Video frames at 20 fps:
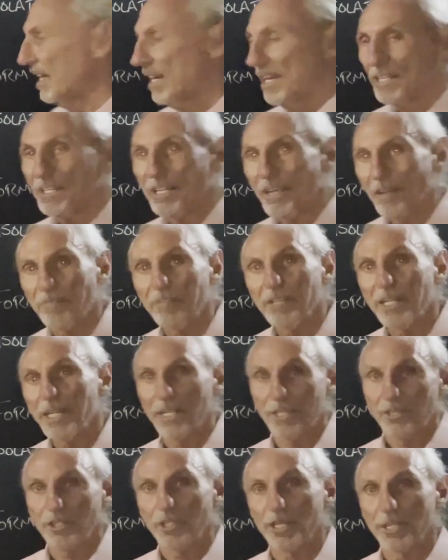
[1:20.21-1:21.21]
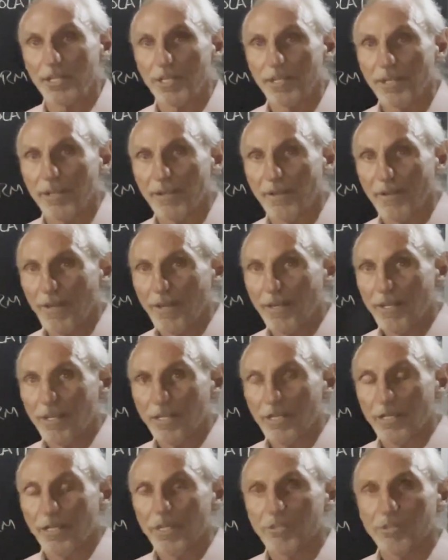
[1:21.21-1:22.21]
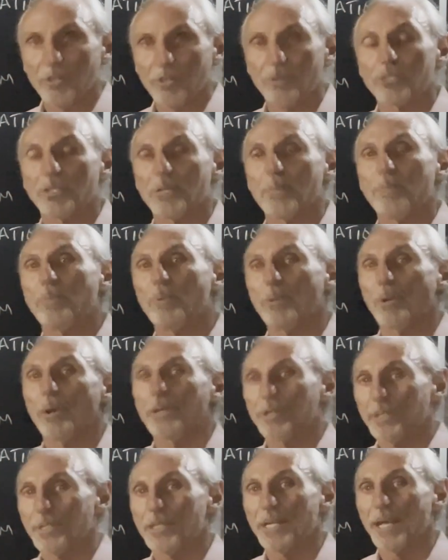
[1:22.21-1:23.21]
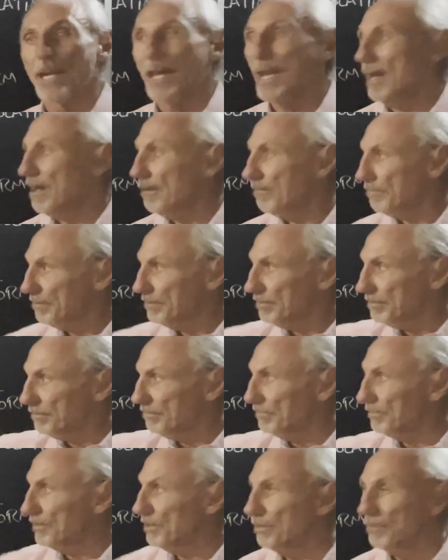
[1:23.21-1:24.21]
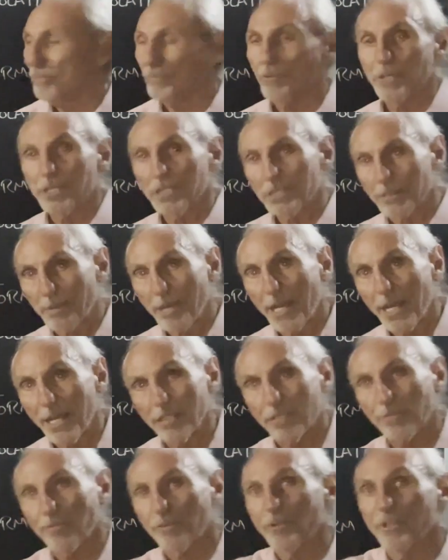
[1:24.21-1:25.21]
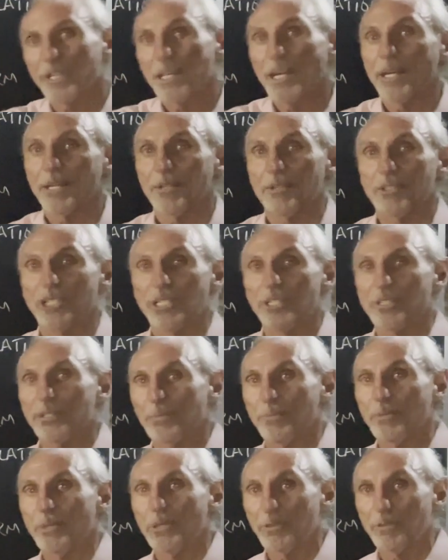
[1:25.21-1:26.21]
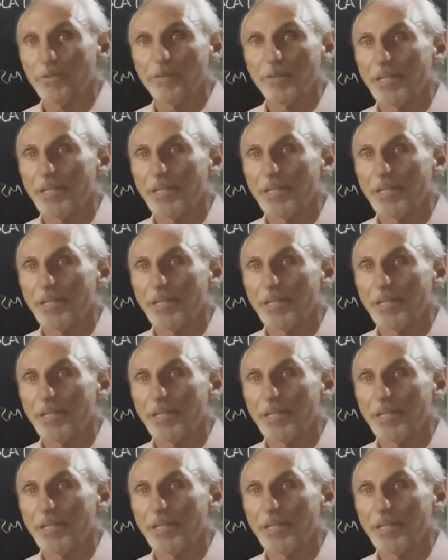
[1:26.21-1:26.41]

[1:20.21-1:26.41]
and definition. So it's important to have, you know, free space for the energy to move.